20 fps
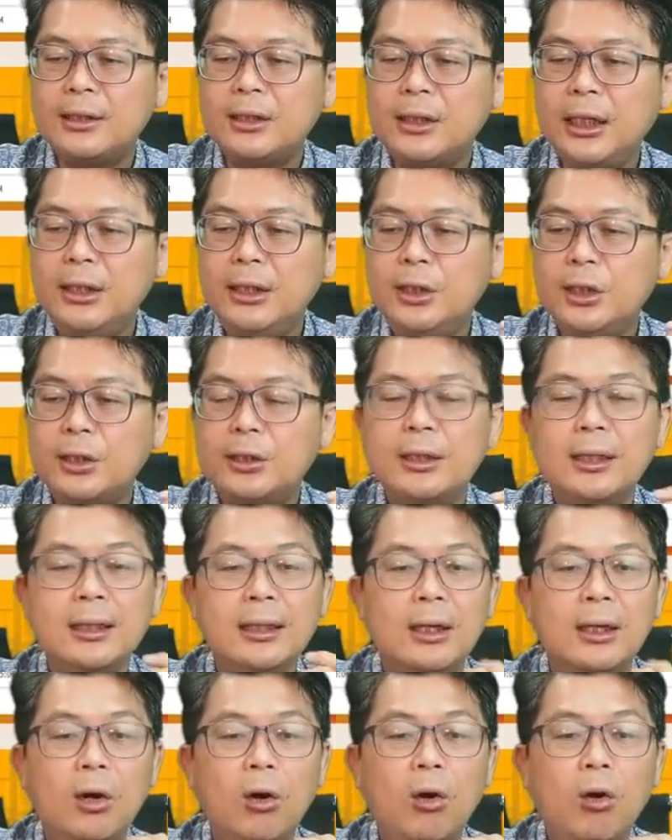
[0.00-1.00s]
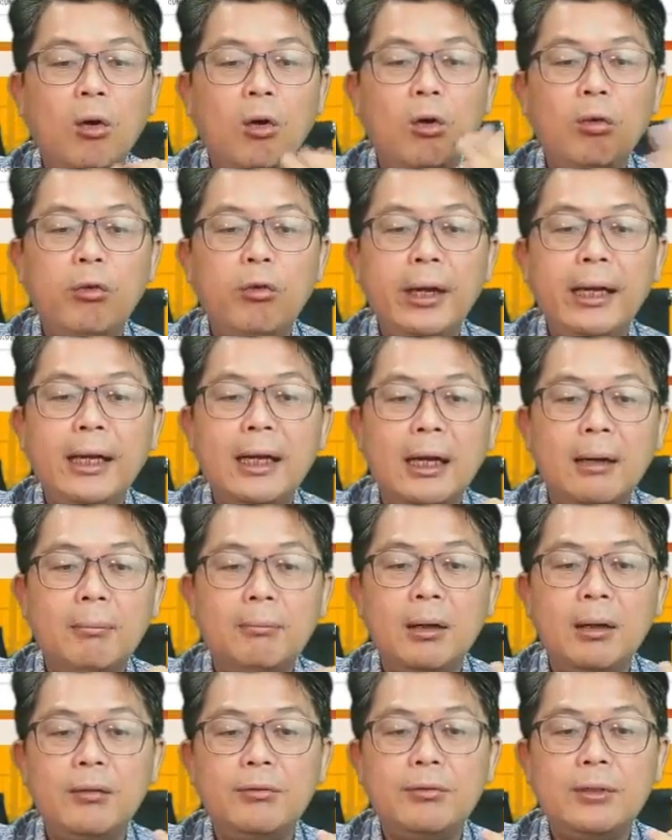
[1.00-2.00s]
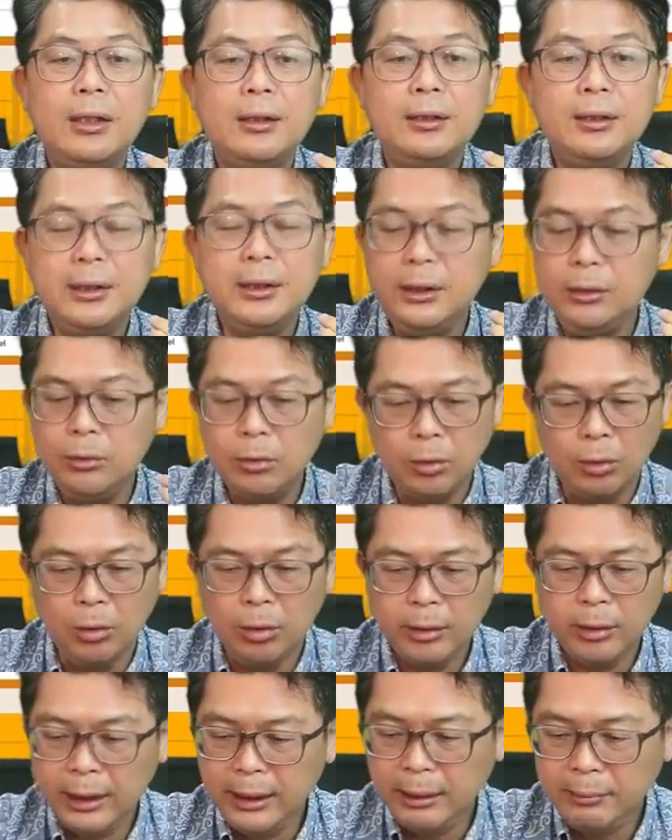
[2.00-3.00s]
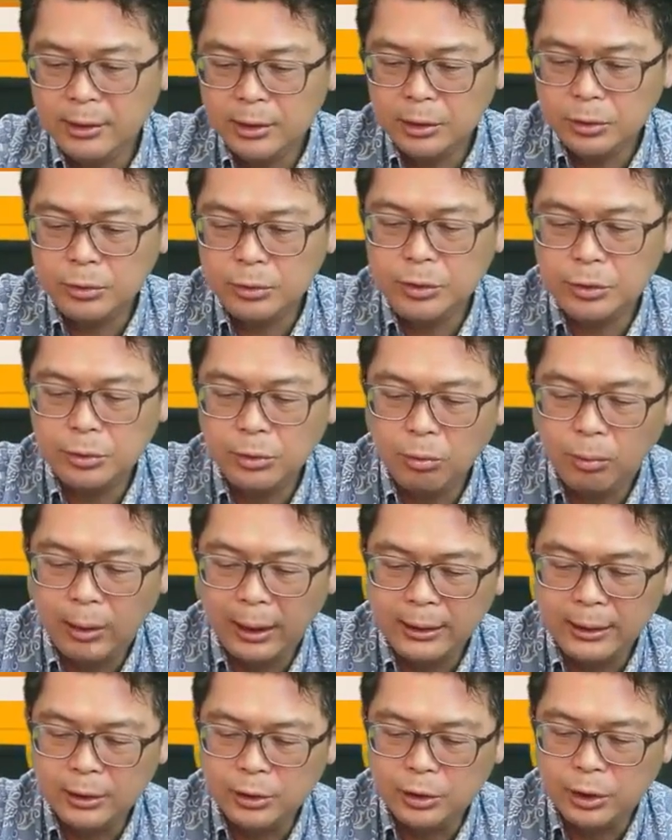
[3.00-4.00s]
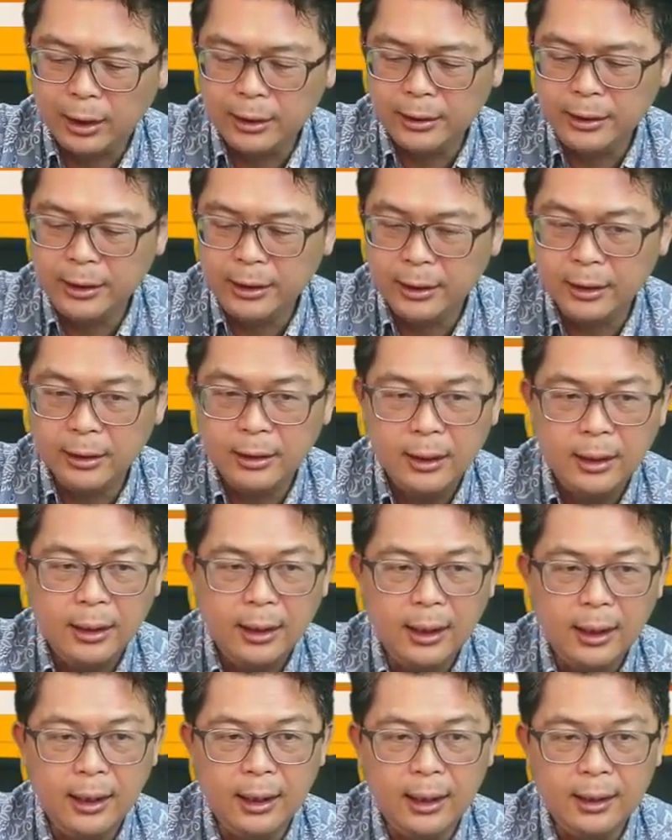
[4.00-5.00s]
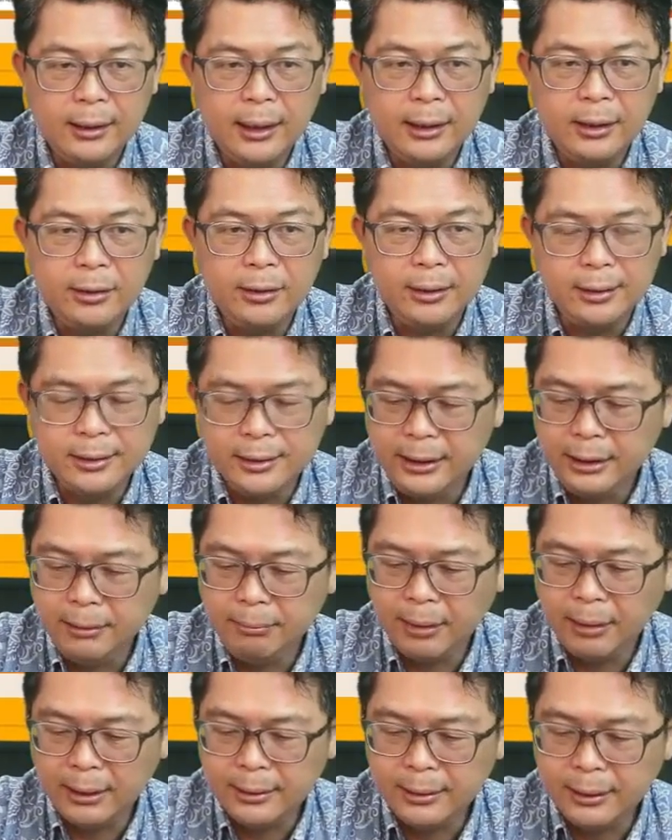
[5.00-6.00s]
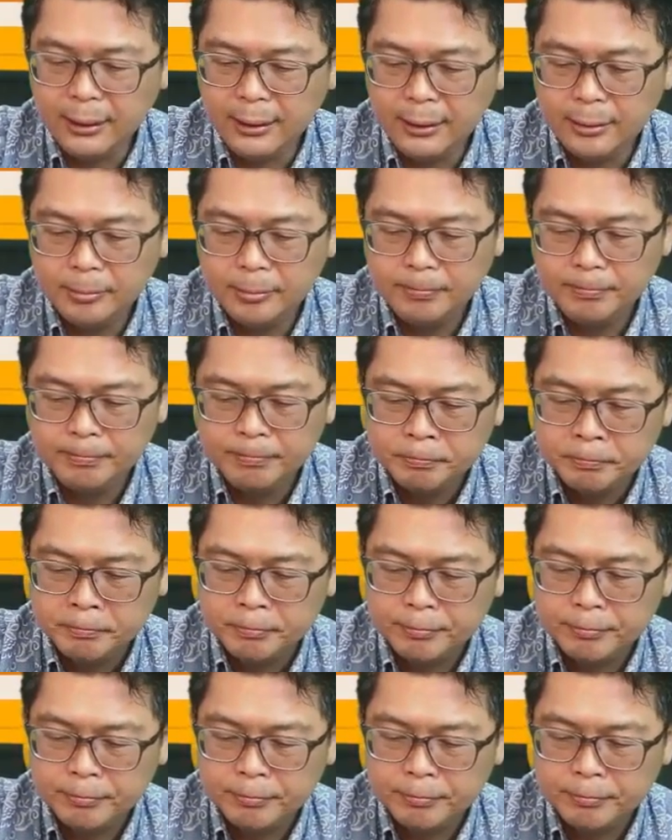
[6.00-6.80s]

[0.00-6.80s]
market stages hovering above the zero. Okay, let me just switch to a wider chart here, then you can see it better.